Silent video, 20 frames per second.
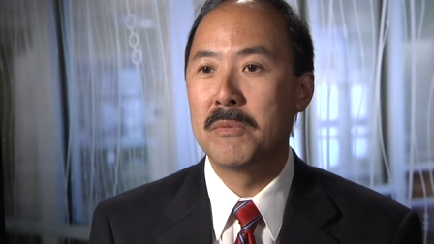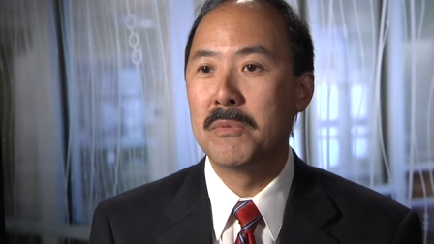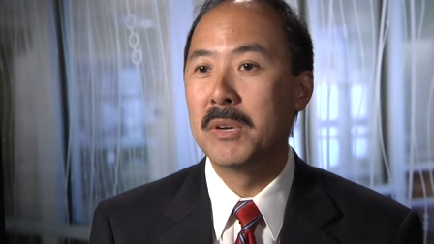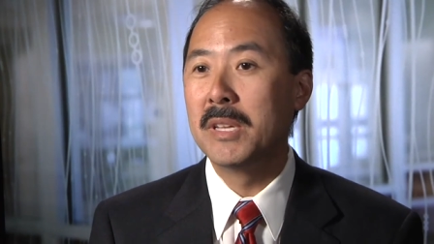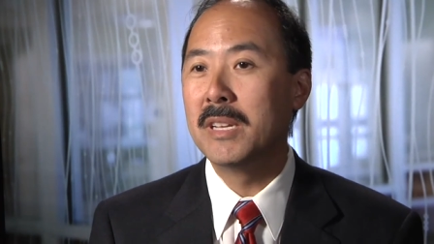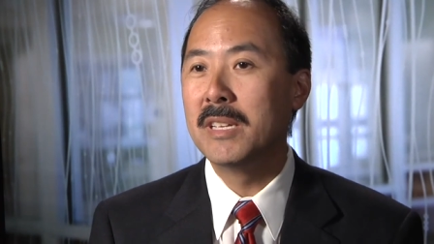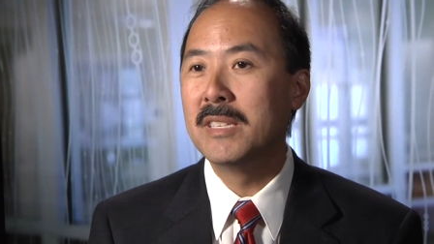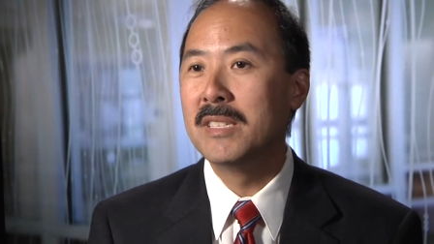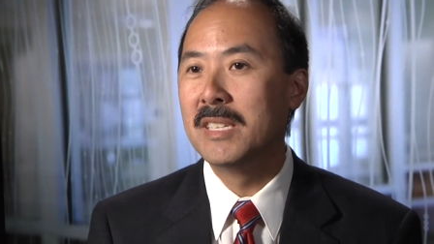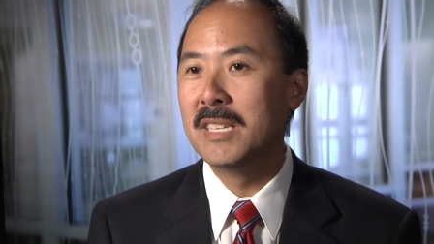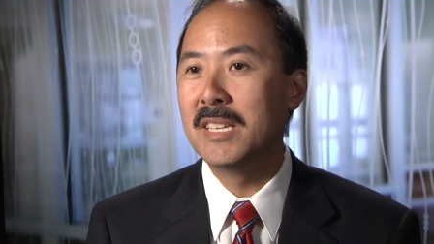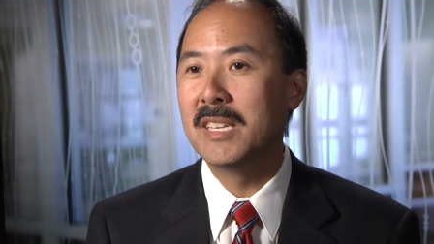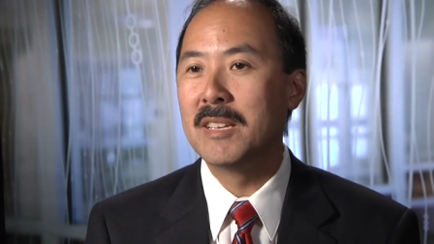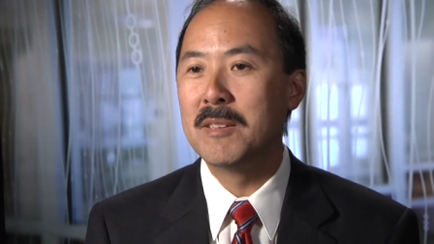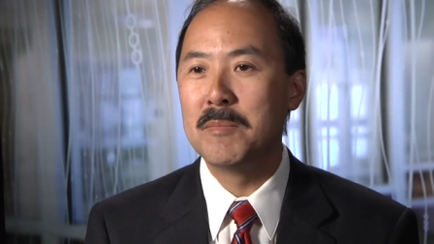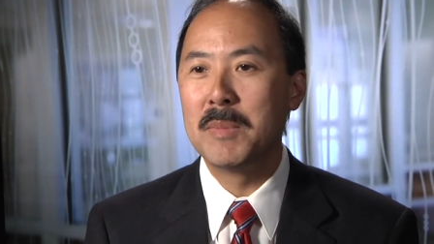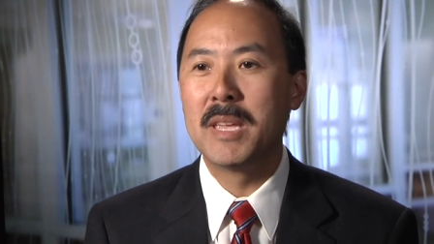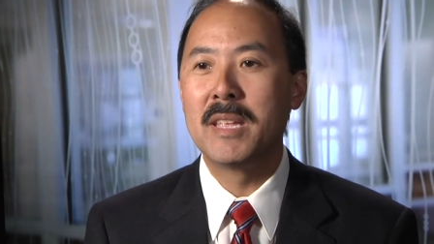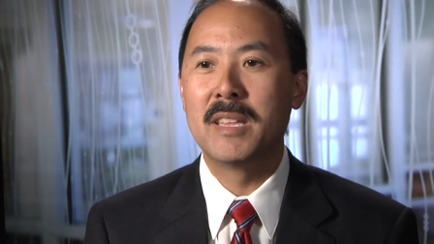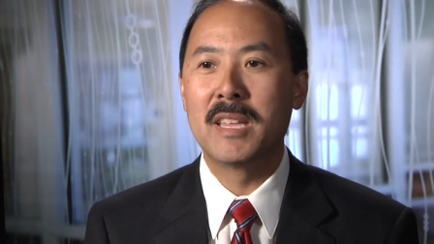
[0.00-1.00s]
when indeed it
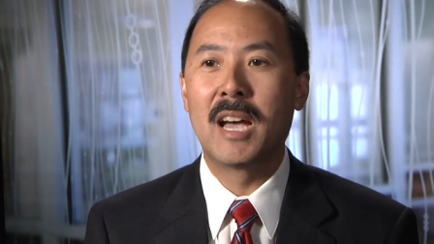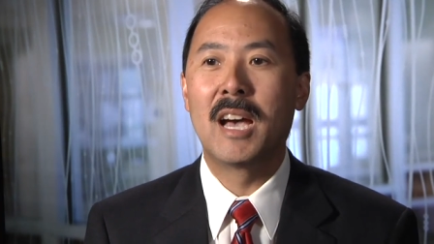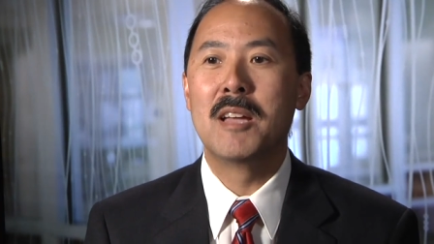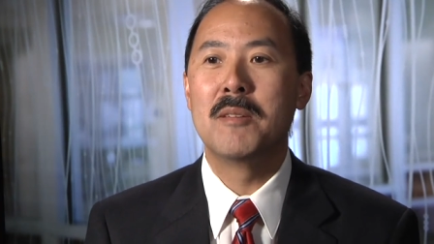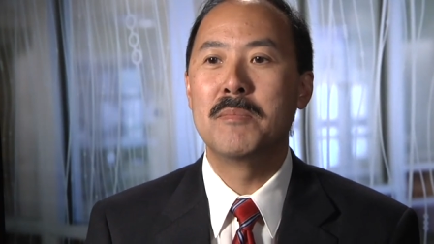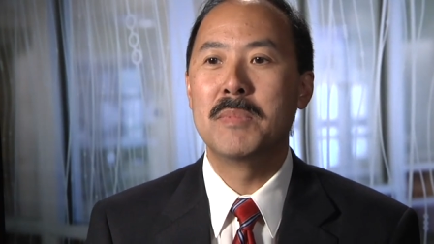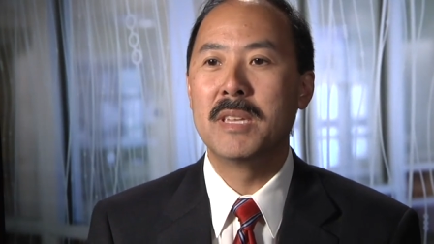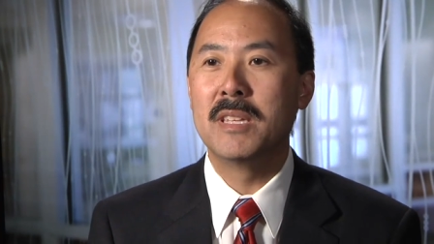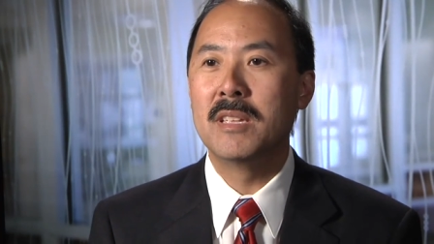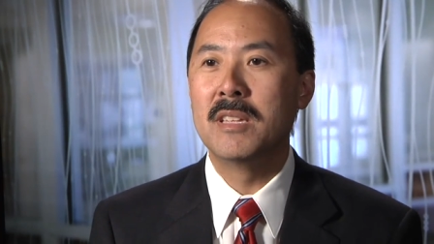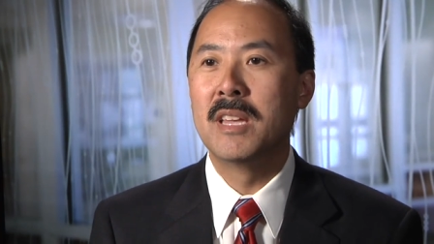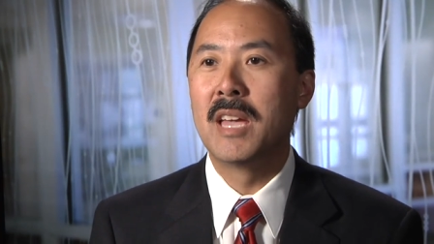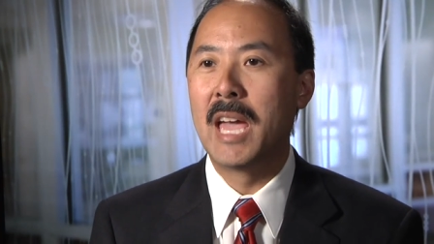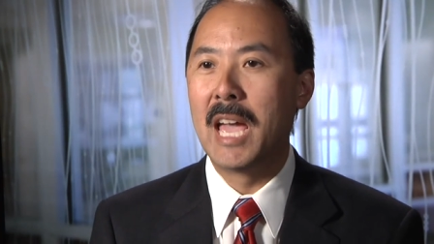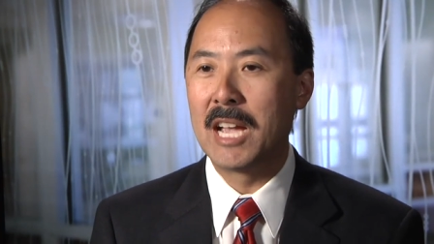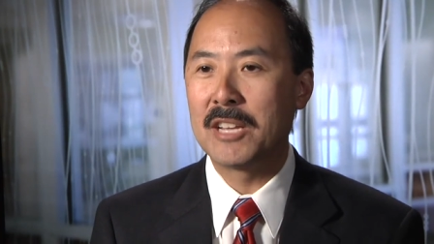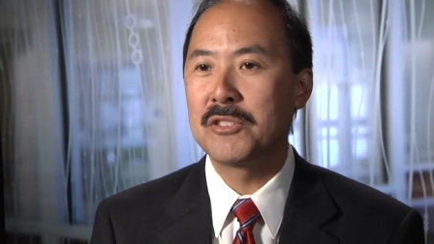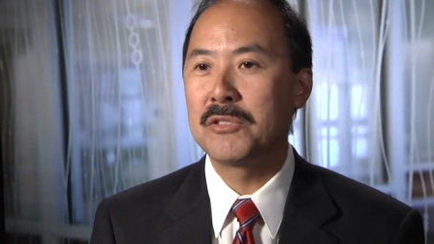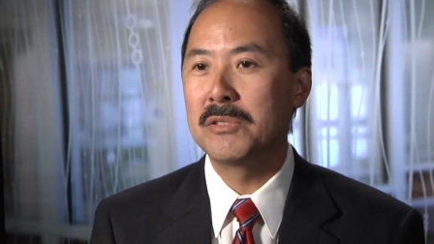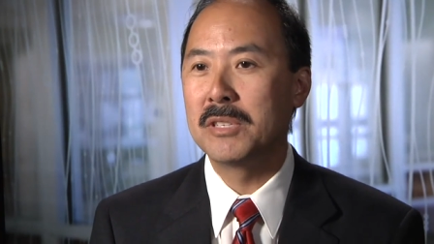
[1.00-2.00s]
may not be
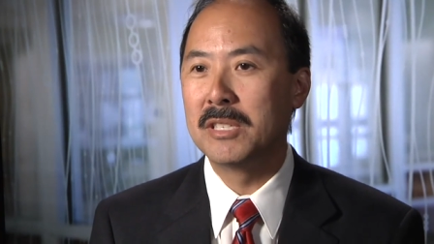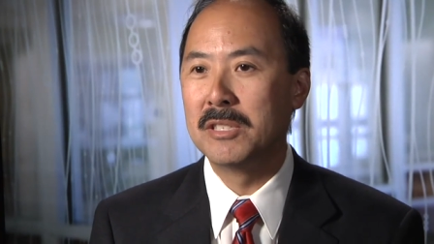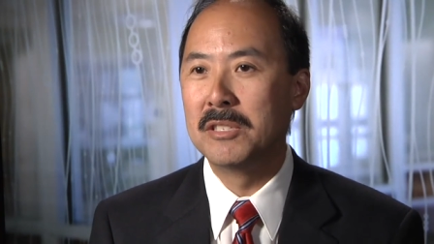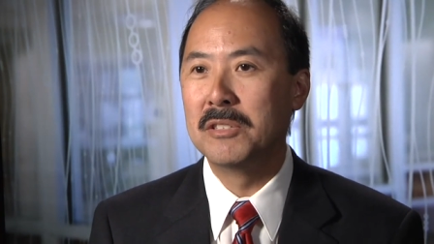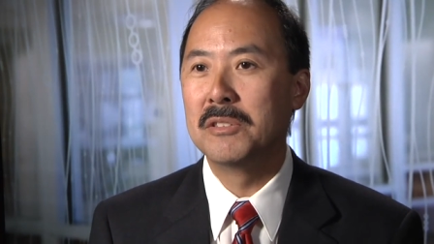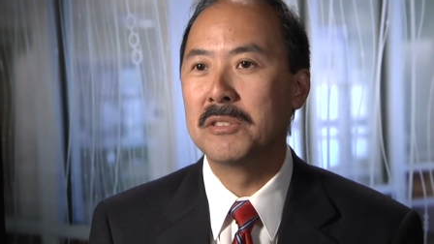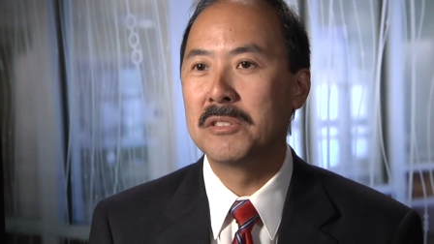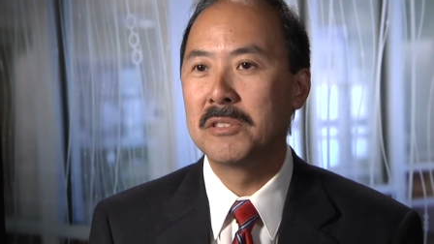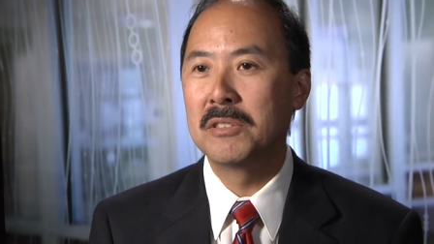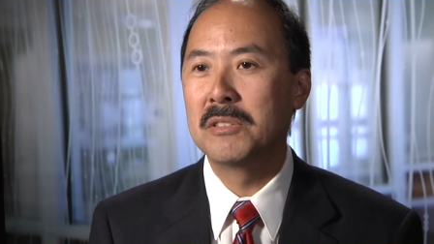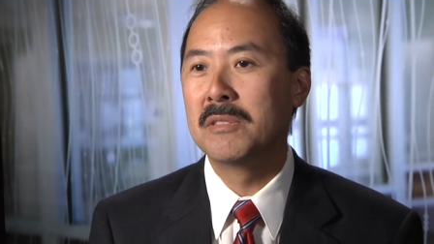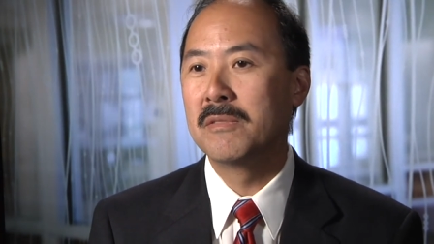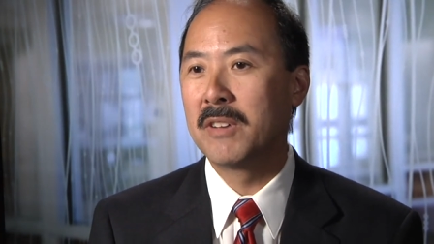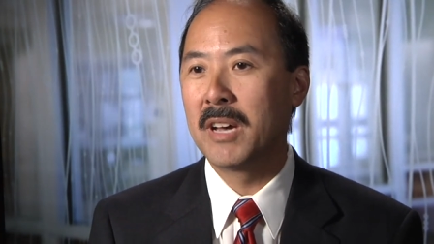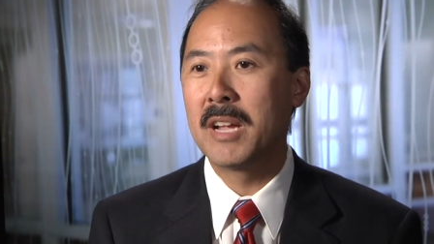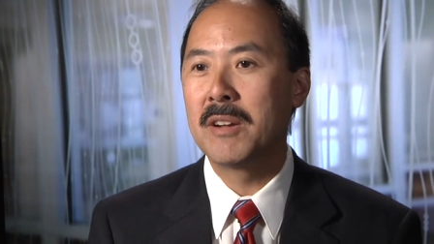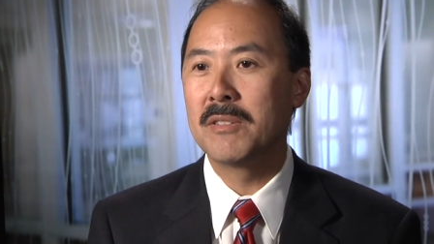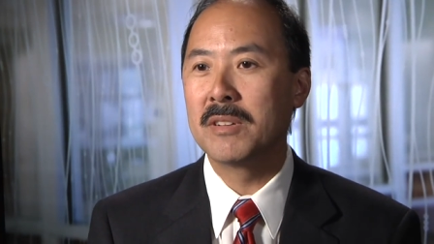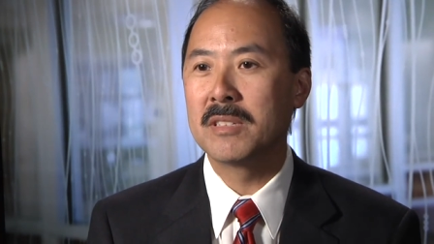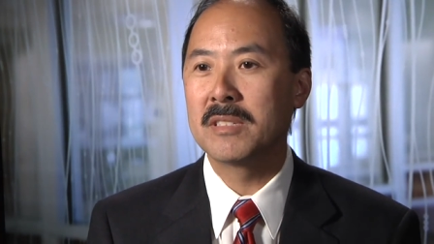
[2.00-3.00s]
actually due to the
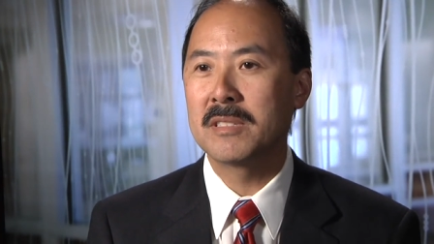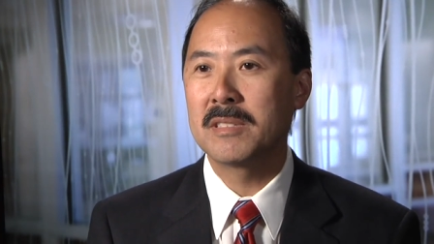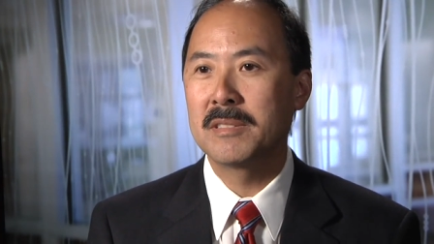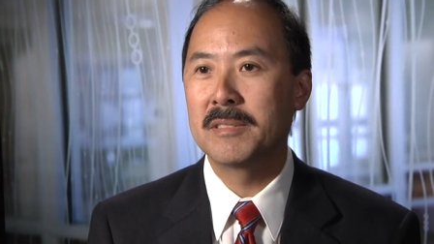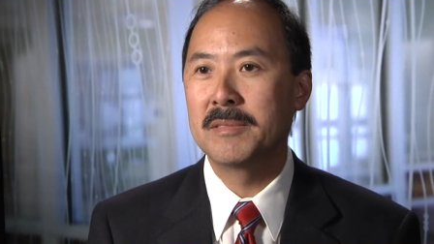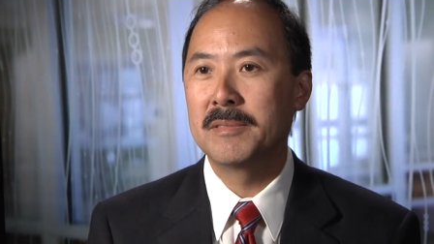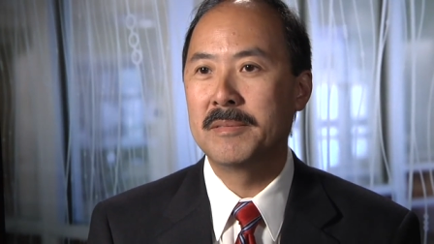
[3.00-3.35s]
virus.